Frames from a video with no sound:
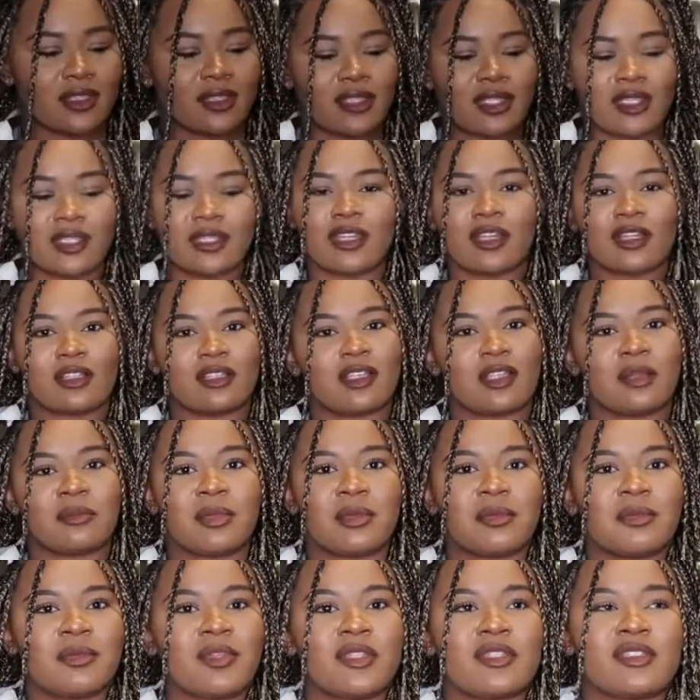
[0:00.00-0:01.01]
that not a lot of
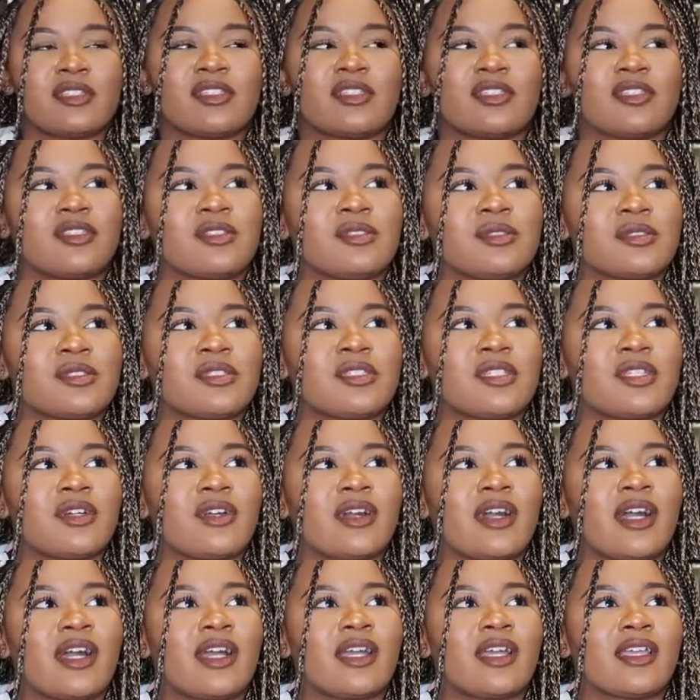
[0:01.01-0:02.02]
people get to do. So
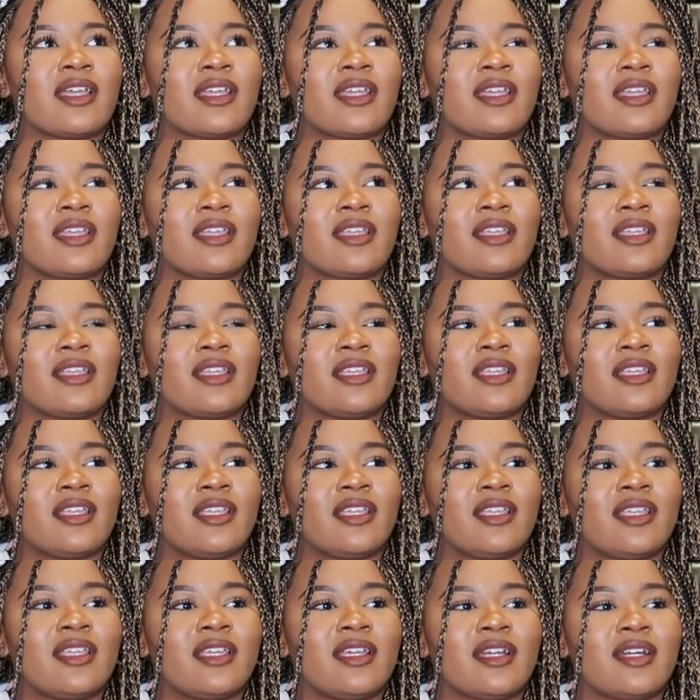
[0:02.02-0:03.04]
I
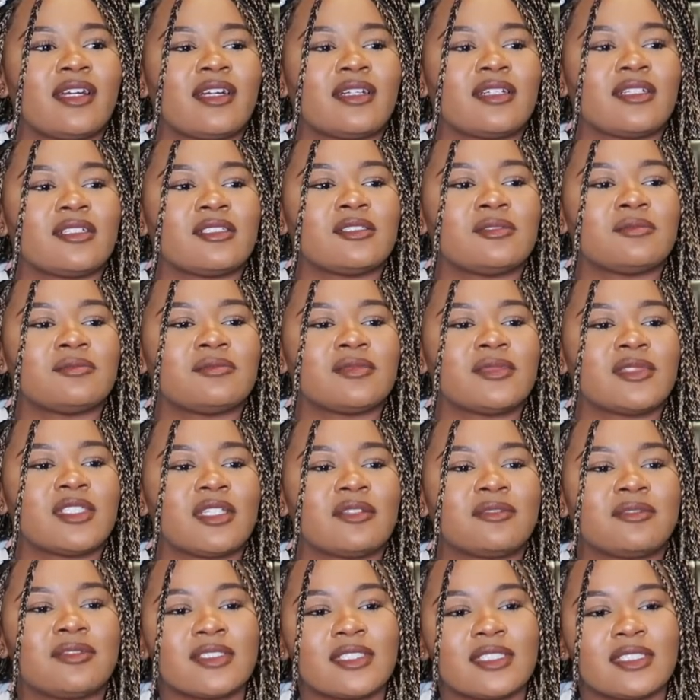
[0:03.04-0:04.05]

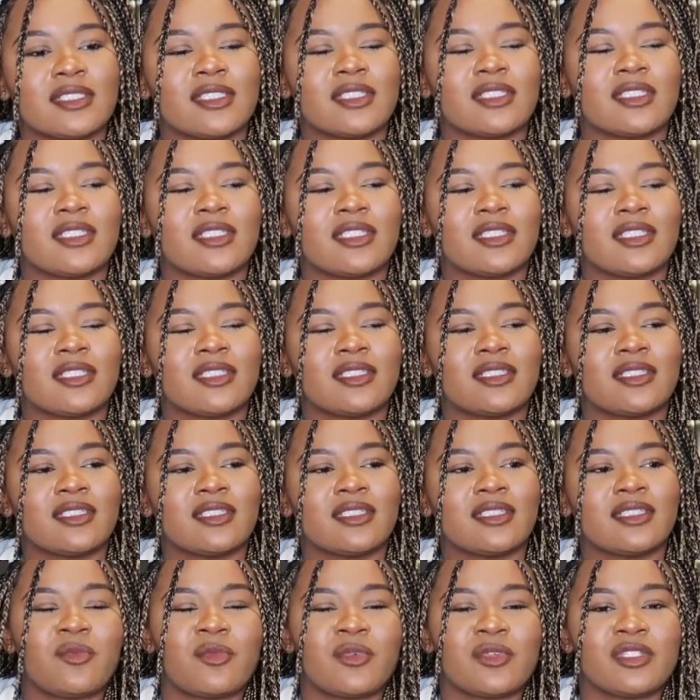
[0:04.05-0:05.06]
definitely
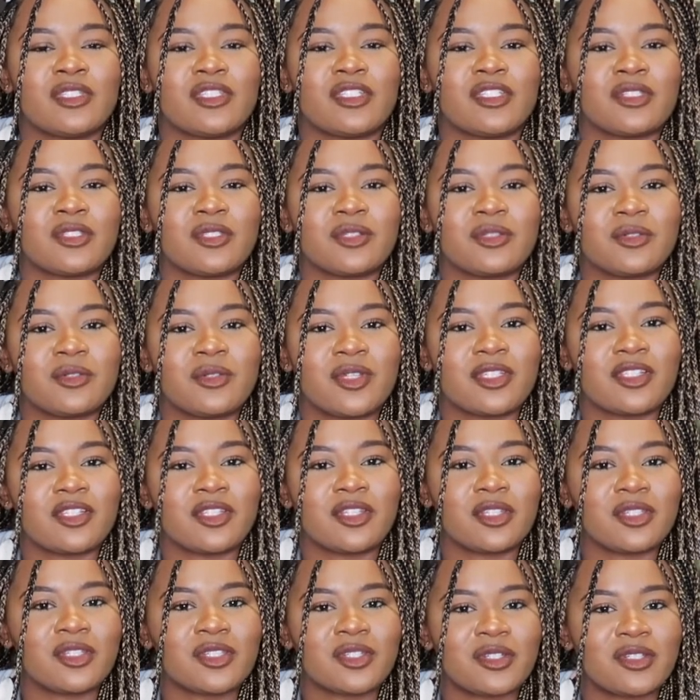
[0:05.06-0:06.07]
would do
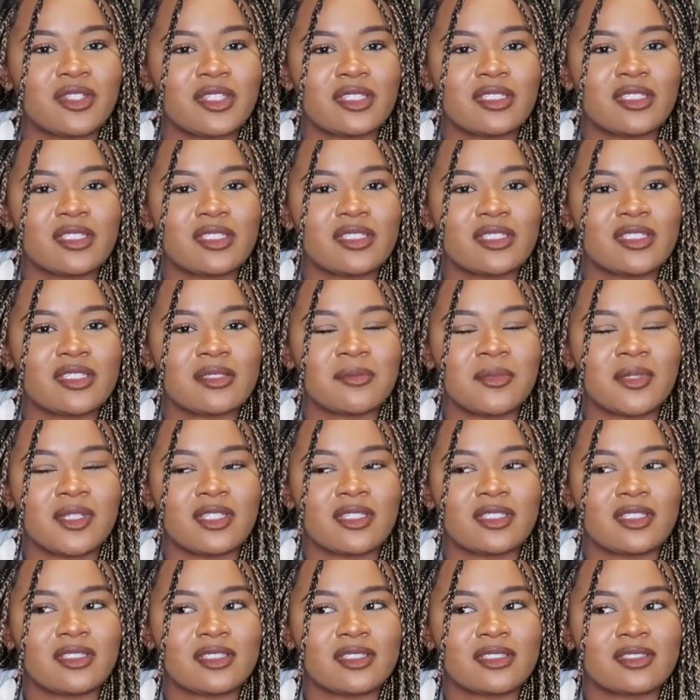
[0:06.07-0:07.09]
another show like this.
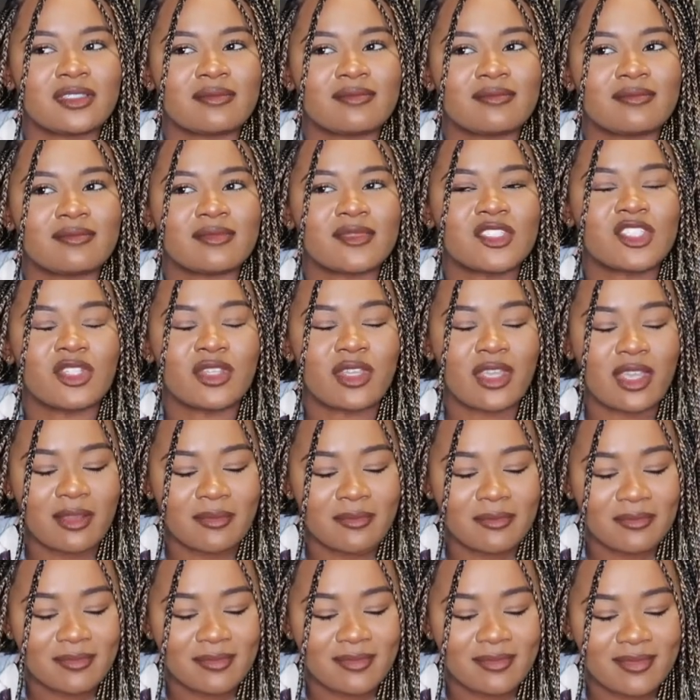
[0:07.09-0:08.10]
But so yeah,
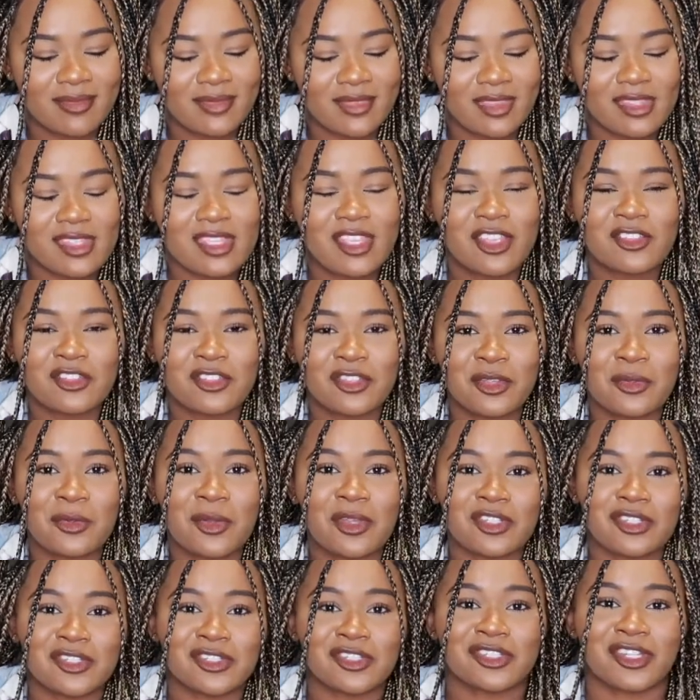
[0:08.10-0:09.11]
to answer your
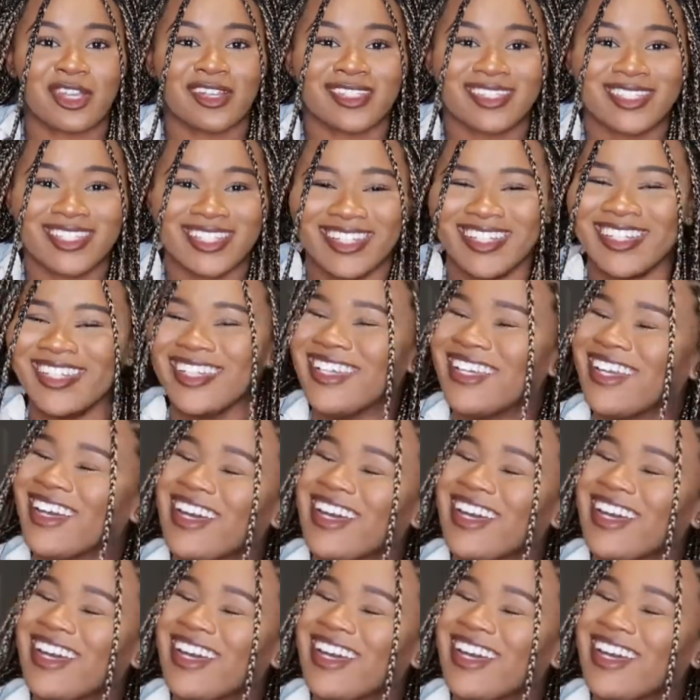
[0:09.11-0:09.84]
question, Shanti,